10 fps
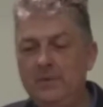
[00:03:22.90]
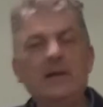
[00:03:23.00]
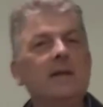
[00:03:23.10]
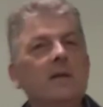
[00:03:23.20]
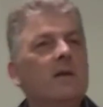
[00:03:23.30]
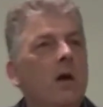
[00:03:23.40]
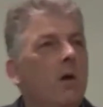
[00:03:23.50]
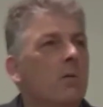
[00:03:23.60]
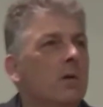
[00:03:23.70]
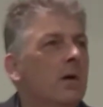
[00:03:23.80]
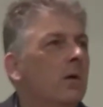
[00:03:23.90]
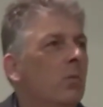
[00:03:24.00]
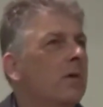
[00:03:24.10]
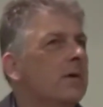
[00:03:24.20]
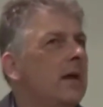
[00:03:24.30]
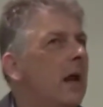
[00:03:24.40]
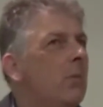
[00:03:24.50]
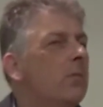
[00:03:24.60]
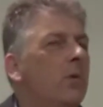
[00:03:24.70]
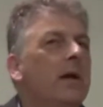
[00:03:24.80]
But he didn't know what a day
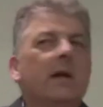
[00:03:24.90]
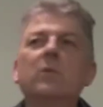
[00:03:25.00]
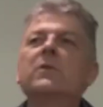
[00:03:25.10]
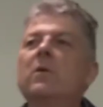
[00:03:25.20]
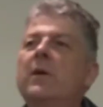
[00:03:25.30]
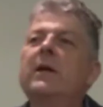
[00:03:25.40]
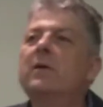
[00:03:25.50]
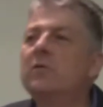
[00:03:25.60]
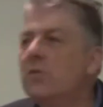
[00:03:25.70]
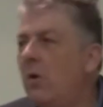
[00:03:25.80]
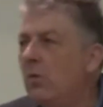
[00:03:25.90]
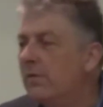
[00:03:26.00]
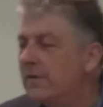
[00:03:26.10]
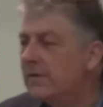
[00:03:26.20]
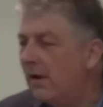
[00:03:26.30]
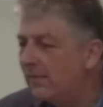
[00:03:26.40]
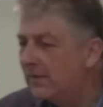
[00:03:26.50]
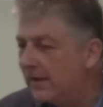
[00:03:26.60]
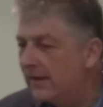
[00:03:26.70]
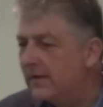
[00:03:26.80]
would bring. He was not in control of his life
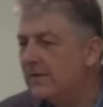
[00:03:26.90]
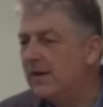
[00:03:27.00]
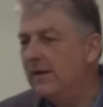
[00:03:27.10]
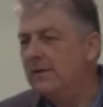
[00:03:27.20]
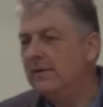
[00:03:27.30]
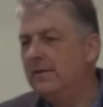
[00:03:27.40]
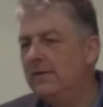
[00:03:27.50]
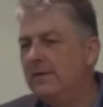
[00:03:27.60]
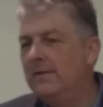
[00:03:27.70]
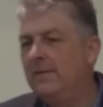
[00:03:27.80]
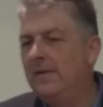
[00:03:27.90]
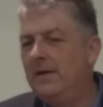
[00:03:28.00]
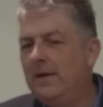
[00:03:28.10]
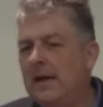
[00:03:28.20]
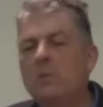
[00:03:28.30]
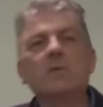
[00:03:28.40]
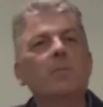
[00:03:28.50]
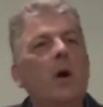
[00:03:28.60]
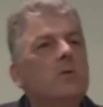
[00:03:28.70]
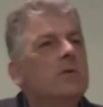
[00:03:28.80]
to that extent. He was
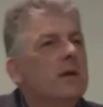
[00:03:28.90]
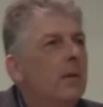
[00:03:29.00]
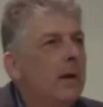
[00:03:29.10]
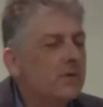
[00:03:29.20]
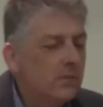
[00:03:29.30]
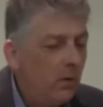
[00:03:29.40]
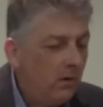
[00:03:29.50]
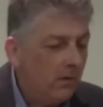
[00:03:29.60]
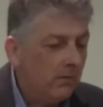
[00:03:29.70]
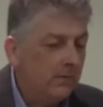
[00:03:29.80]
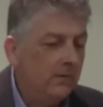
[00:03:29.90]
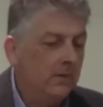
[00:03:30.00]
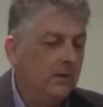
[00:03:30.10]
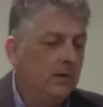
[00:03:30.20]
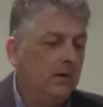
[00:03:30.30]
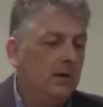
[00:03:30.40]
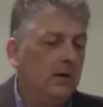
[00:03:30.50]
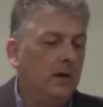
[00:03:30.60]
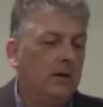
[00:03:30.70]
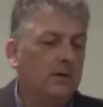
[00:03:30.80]
boasting about tomorrow.
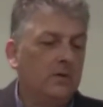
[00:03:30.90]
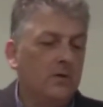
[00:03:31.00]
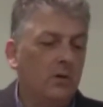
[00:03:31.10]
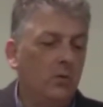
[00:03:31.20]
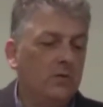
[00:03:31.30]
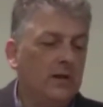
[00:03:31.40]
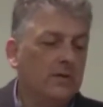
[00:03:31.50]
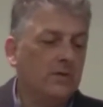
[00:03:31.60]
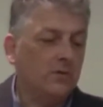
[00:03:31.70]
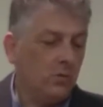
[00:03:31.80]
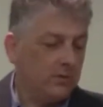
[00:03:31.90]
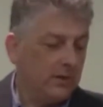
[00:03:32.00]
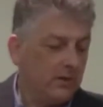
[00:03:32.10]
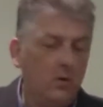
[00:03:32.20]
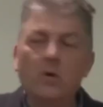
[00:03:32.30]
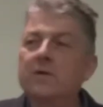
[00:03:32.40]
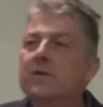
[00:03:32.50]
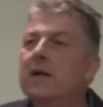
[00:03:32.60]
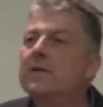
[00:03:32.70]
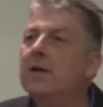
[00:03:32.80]
And as the Lord Jesus taught it, God
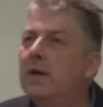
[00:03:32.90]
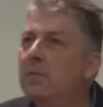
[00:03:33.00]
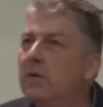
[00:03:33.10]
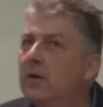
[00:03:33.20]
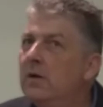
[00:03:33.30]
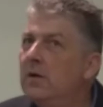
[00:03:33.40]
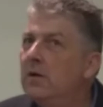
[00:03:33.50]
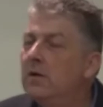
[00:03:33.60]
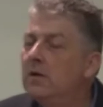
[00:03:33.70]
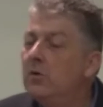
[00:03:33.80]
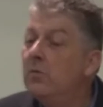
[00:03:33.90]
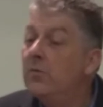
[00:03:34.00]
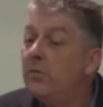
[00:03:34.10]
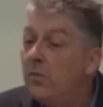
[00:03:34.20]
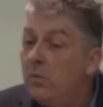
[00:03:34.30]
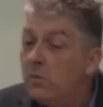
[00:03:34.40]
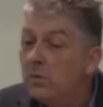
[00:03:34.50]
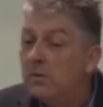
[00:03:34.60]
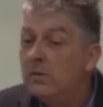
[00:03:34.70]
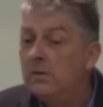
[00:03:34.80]
said to him, You
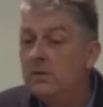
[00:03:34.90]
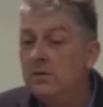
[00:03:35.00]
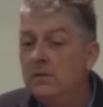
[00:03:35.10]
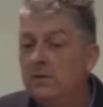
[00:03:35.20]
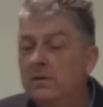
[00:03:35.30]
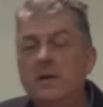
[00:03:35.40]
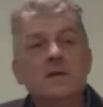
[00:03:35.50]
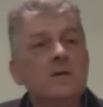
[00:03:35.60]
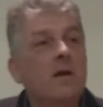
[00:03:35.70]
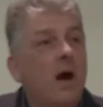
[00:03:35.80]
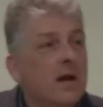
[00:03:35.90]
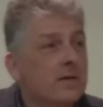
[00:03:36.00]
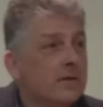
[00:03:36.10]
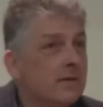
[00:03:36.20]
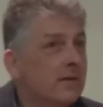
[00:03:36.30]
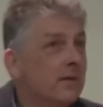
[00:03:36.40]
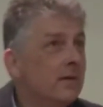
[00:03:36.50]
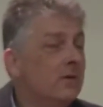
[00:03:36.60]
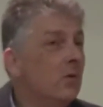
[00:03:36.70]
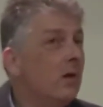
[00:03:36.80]
fool, this night
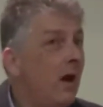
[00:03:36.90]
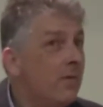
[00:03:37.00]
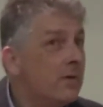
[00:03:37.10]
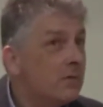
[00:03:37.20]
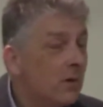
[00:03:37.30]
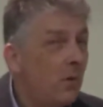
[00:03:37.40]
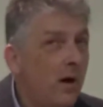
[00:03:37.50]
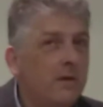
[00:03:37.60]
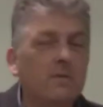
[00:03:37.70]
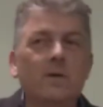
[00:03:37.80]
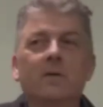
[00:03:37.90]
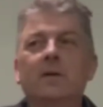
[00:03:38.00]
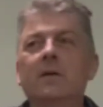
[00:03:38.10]
your life is required of you.